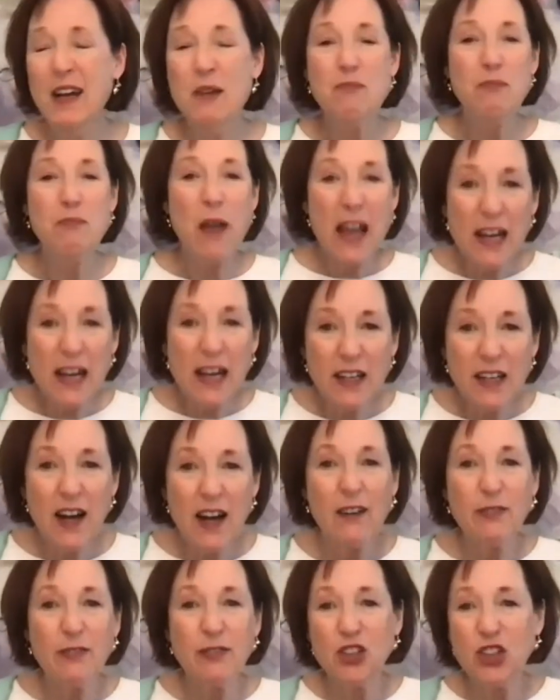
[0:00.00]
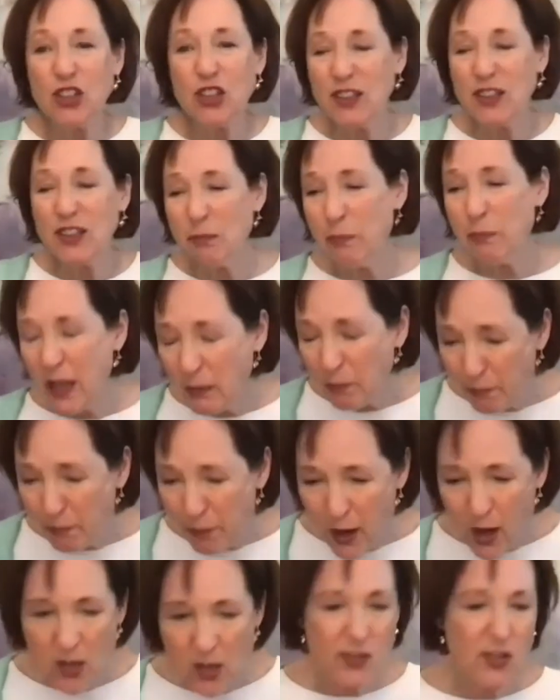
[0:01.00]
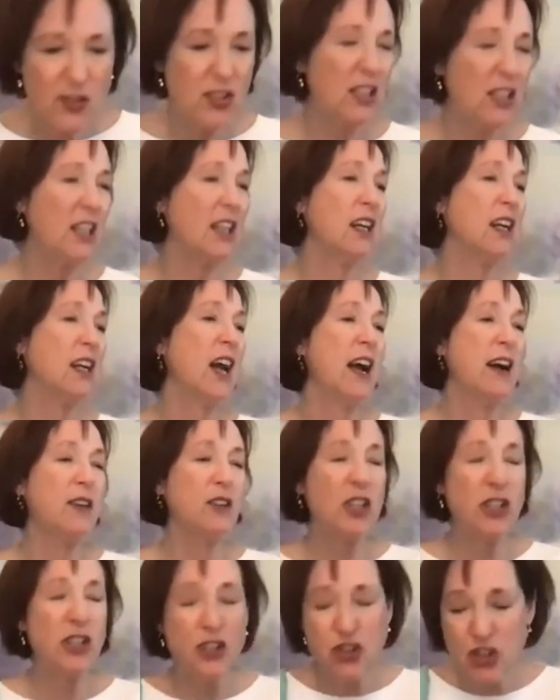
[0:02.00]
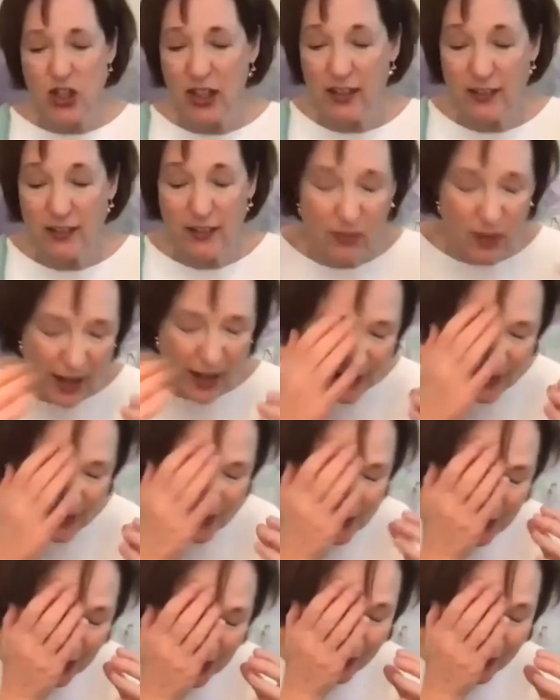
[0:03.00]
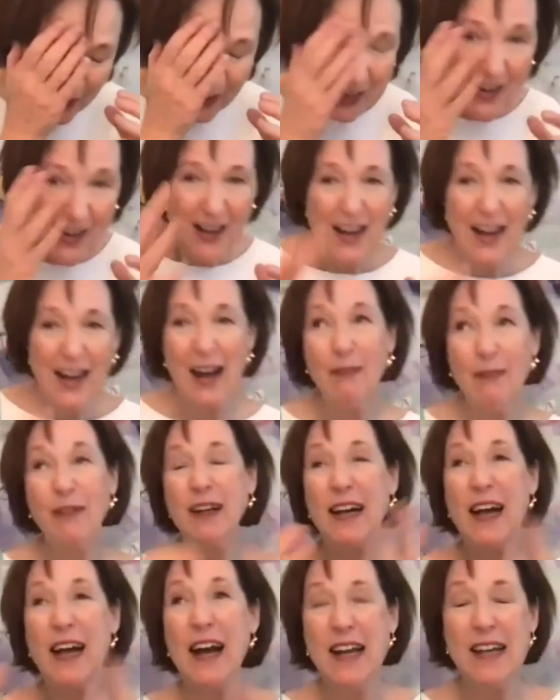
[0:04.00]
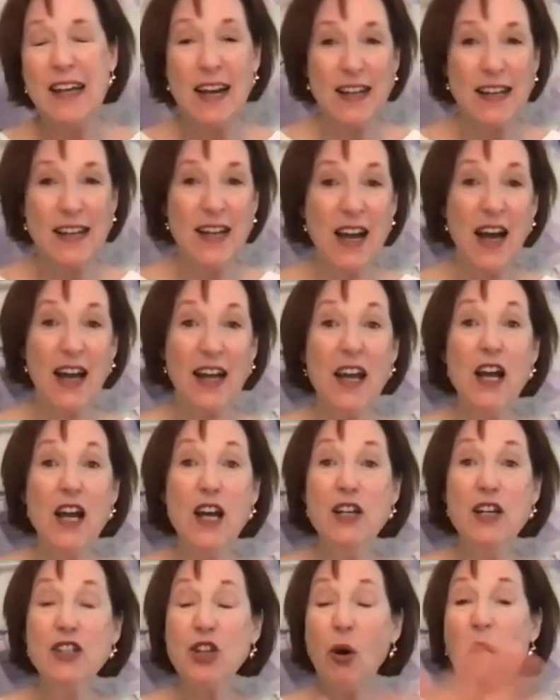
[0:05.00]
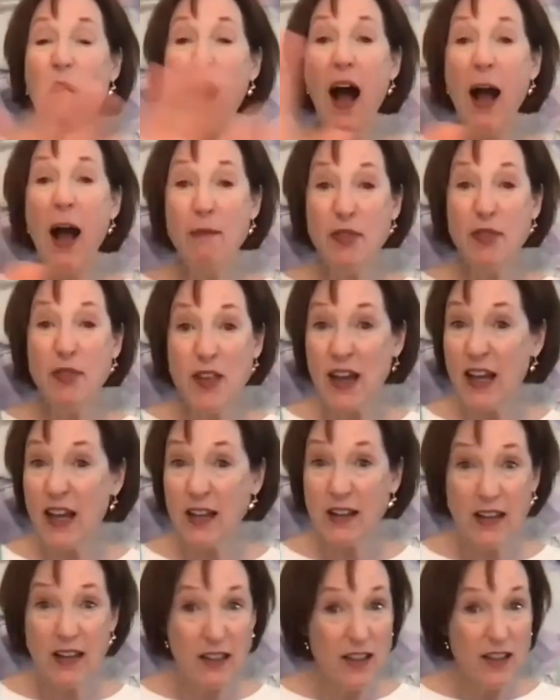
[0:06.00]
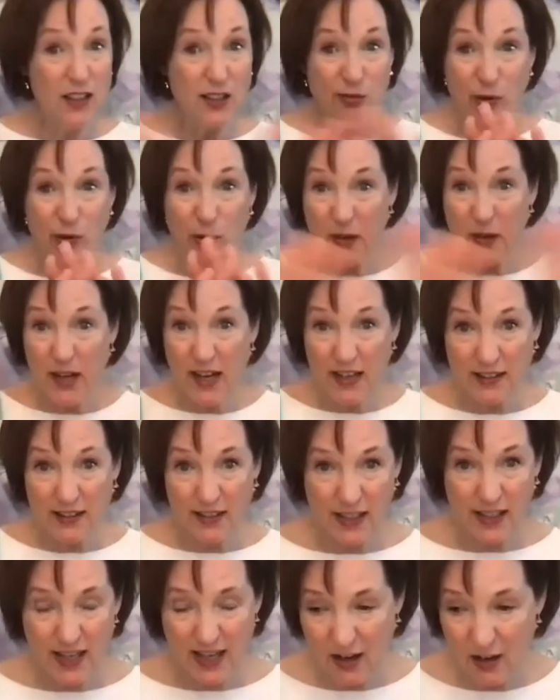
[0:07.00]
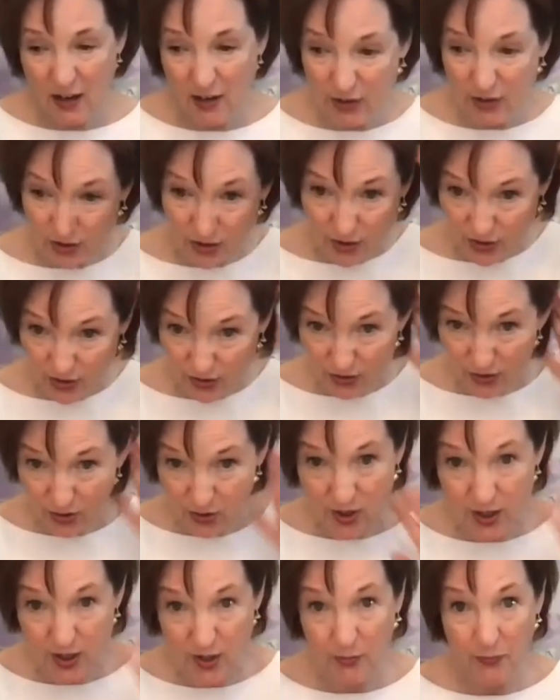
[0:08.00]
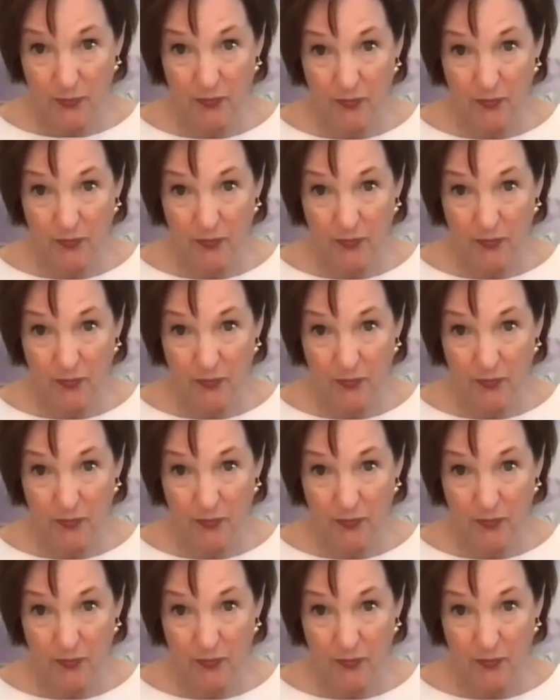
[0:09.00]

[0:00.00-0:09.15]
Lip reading: big enough, and she's a big person, and how can she, right? So I'm like, ay, ay, ay. So I'm thinking this woman has a character disorder,